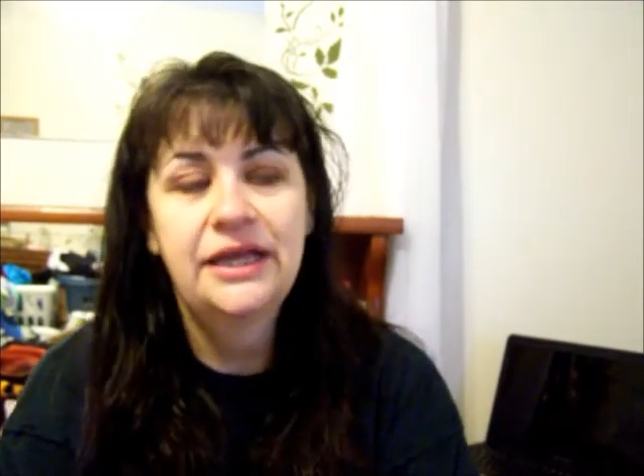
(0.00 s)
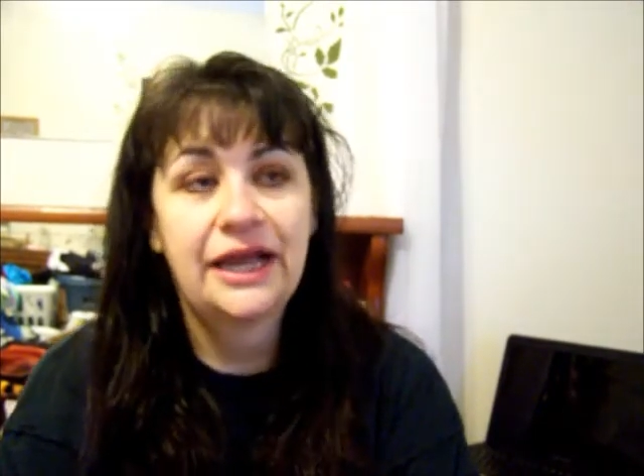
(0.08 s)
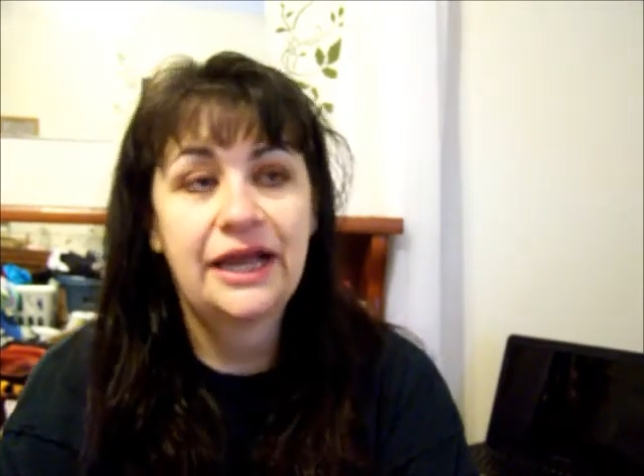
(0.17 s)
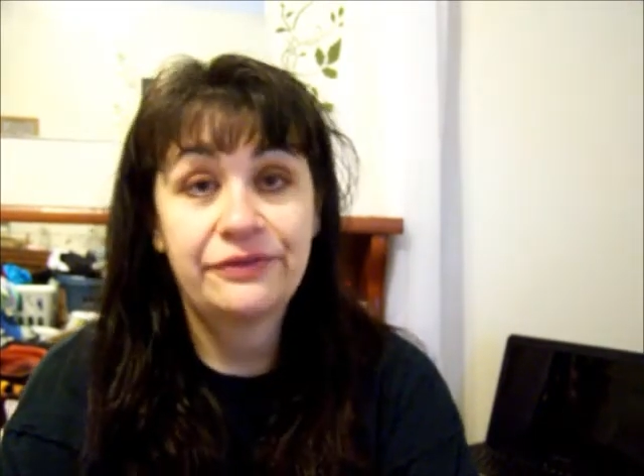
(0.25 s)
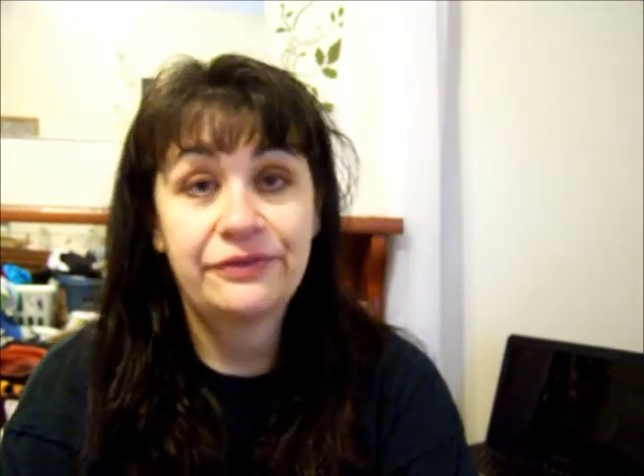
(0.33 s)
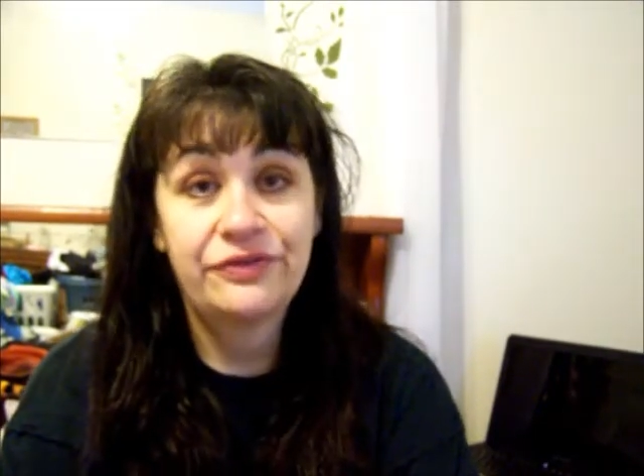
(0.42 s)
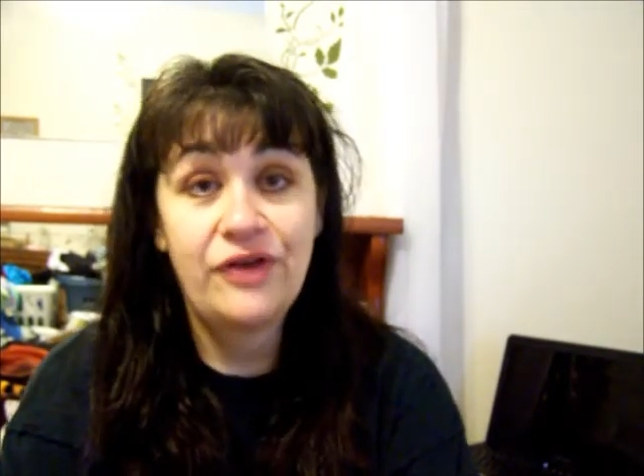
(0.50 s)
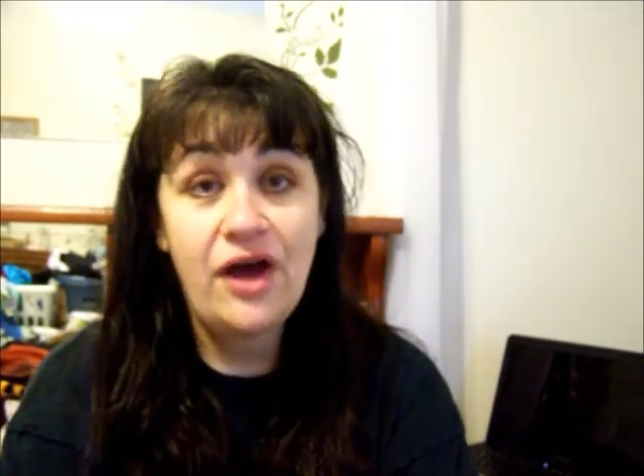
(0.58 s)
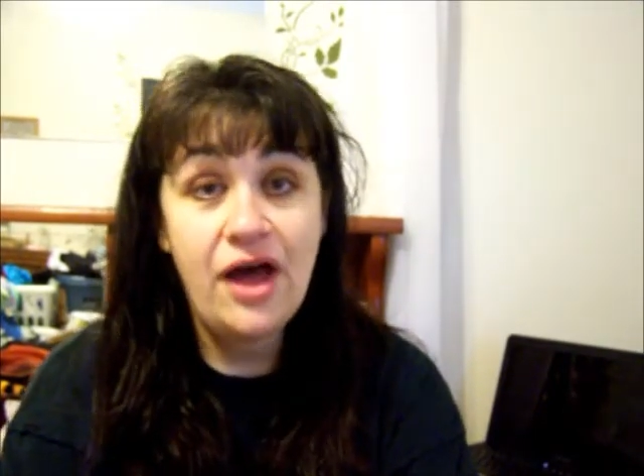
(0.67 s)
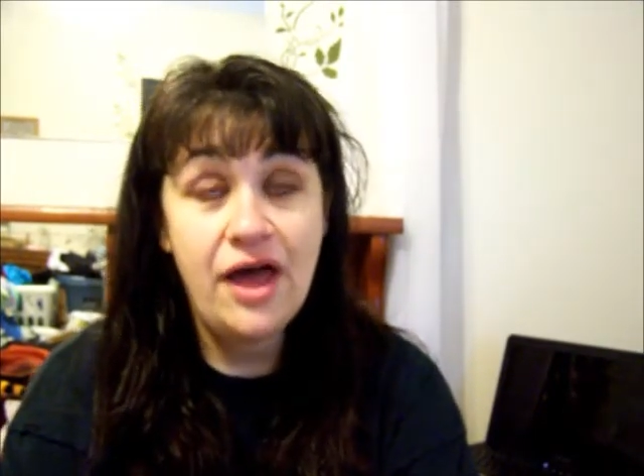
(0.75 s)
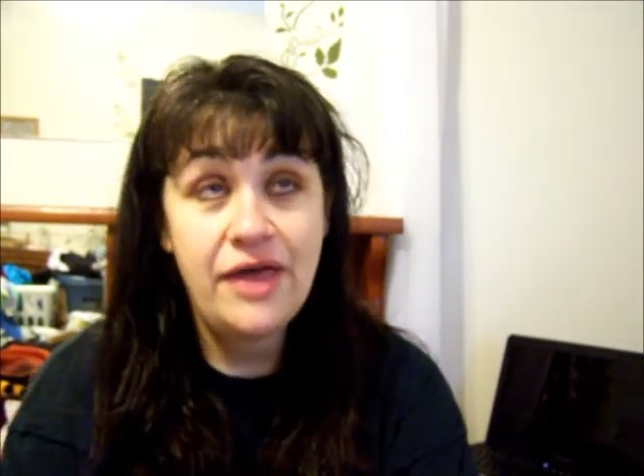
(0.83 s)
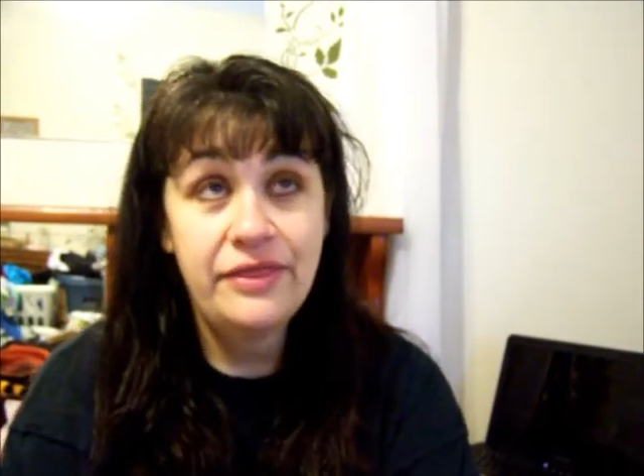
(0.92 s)
I
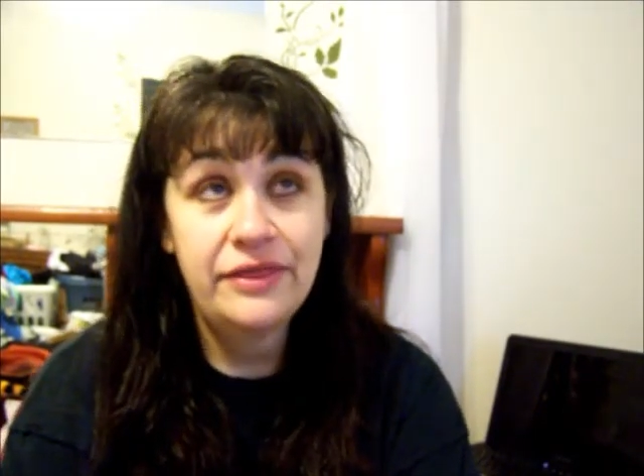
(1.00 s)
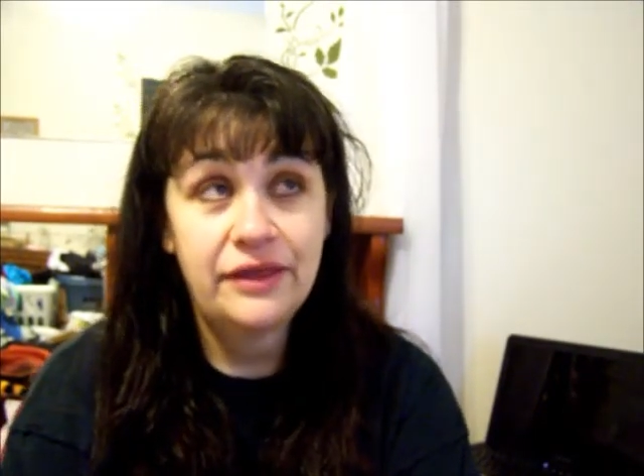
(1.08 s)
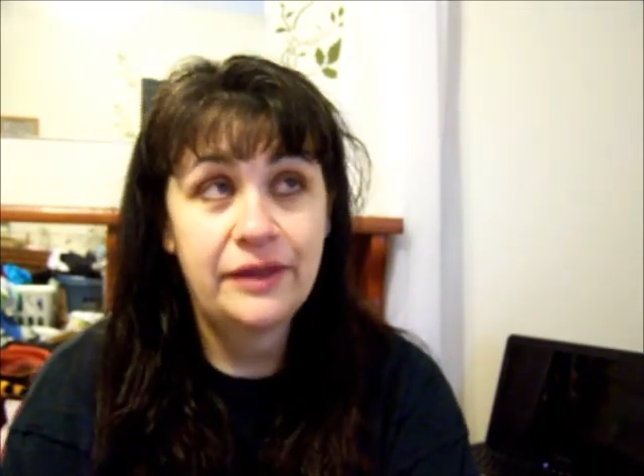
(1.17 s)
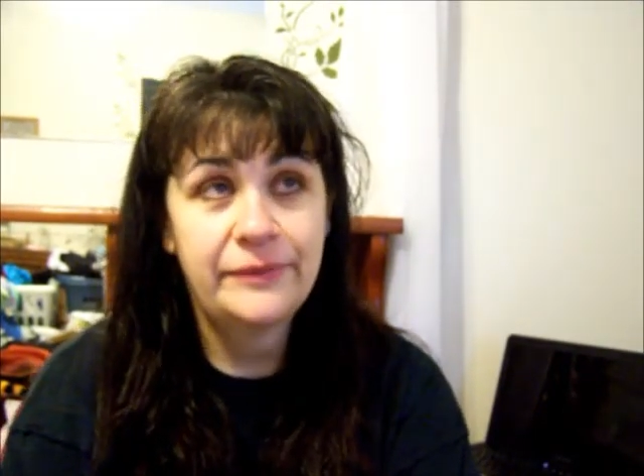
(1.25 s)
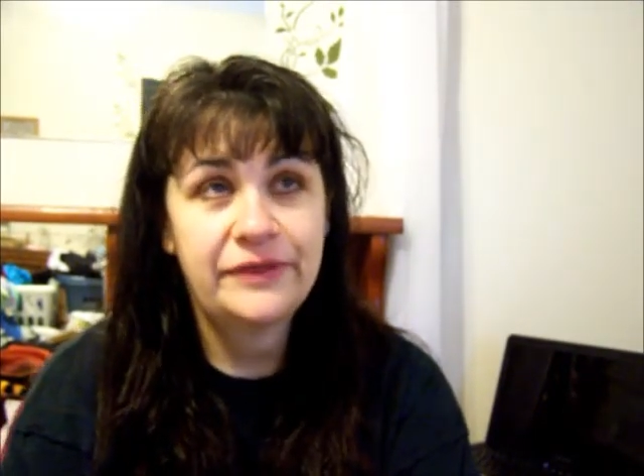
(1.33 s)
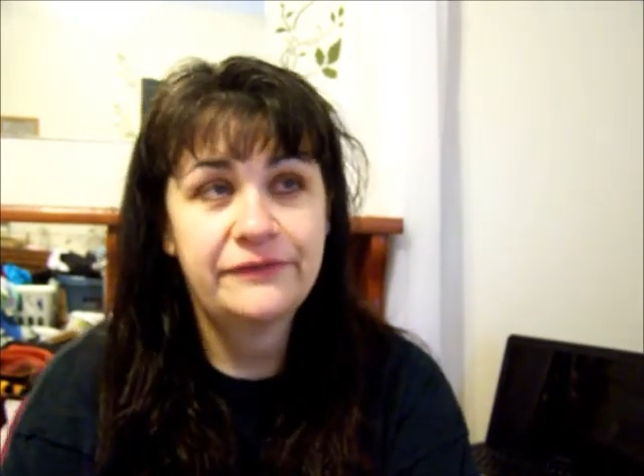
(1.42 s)
thought that, I mean,